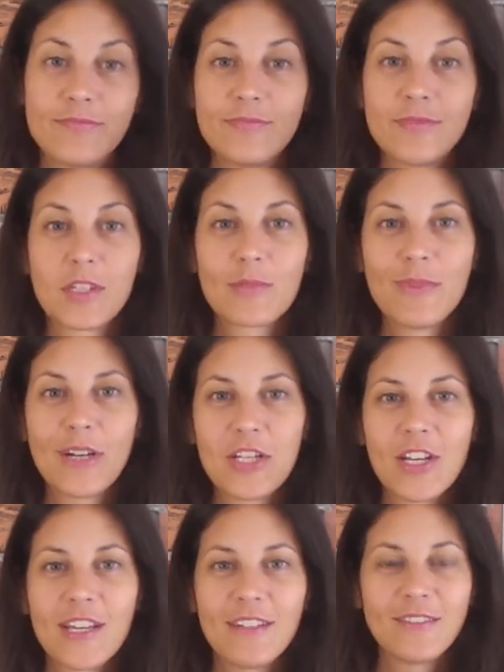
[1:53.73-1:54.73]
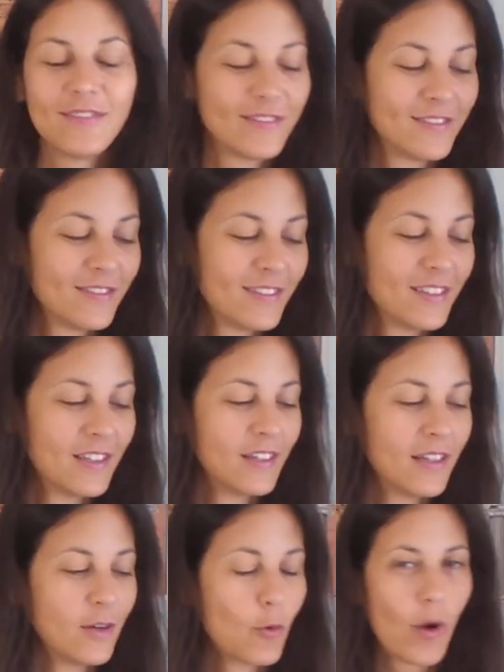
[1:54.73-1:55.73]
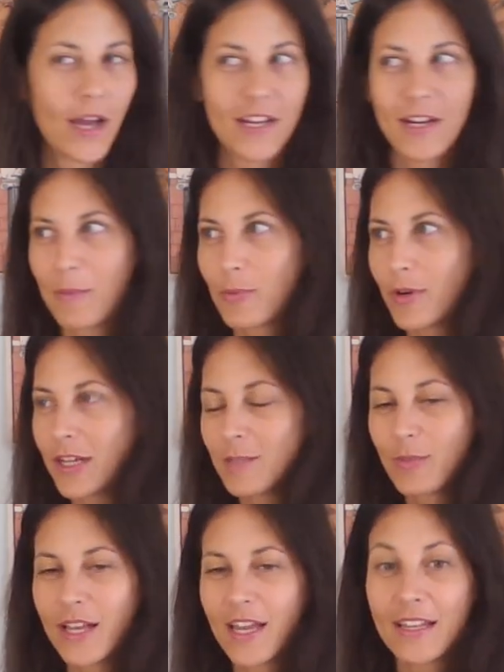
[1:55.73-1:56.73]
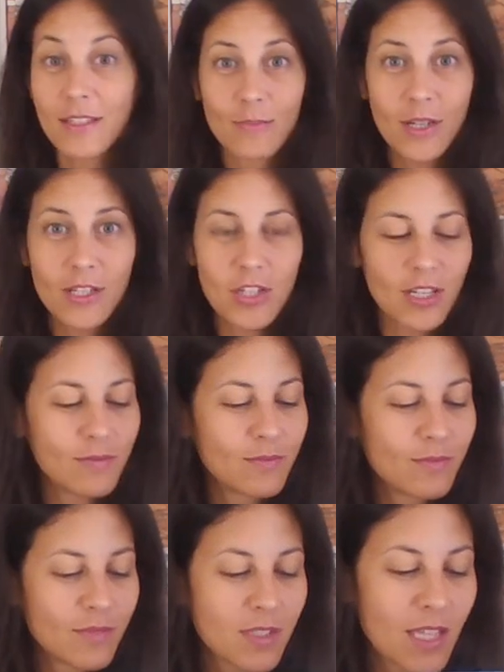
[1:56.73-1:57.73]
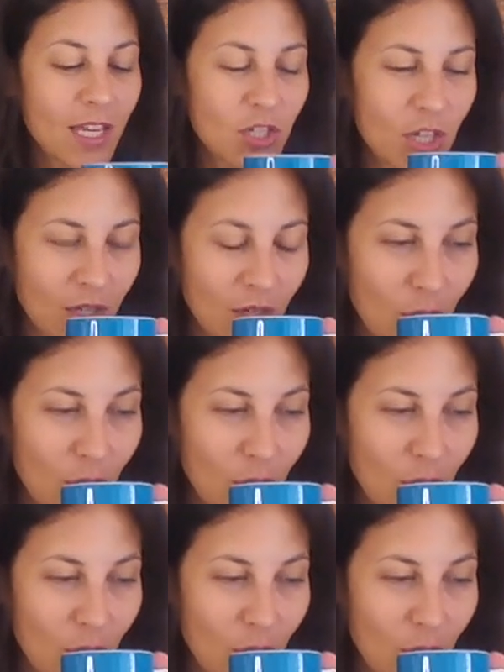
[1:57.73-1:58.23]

Smudge it. Why did I press play? Smudge it. Sage it.